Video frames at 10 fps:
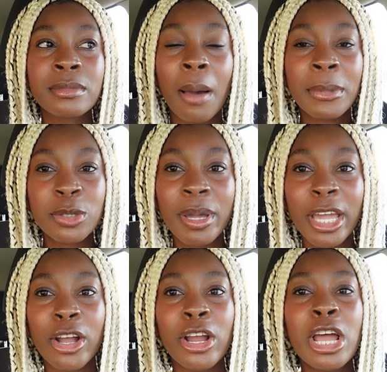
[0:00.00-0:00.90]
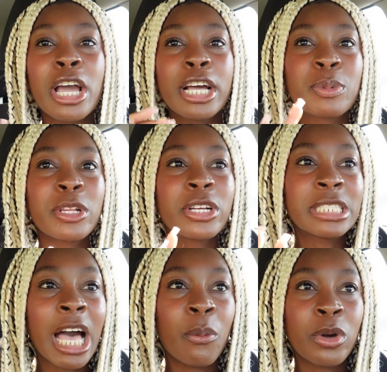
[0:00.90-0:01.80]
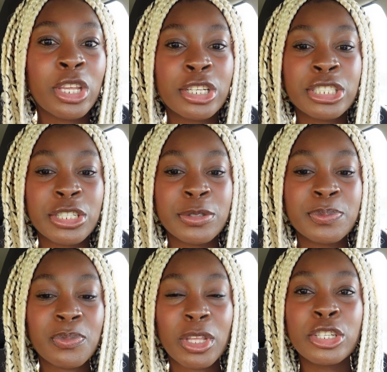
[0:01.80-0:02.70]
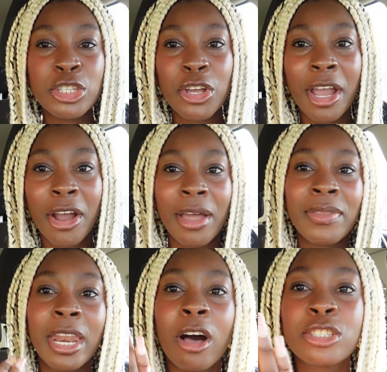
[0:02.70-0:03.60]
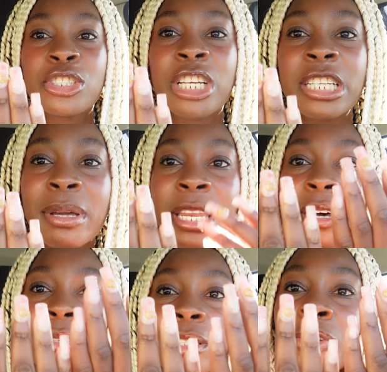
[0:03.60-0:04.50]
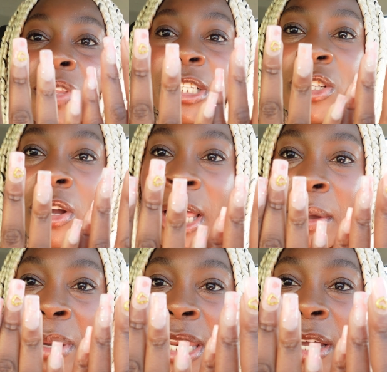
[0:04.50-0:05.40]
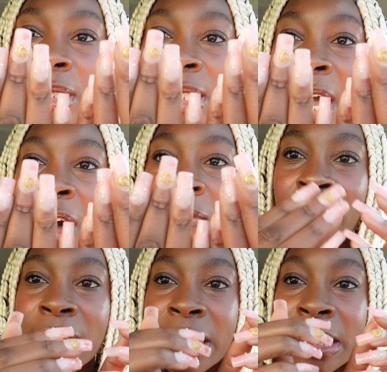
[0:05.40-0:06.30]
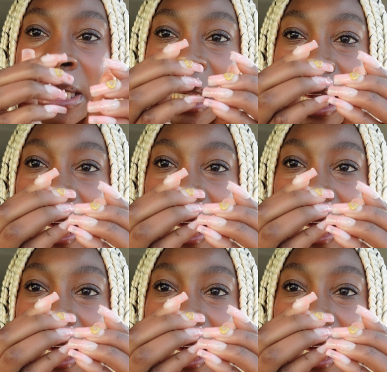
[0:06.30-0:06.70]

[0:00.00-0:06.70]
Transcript: I'm gonna do my hair. Cause when you're sad, what do you do? You do your hair. And then I also changed my nails. So these are like my nails now, if you guys can see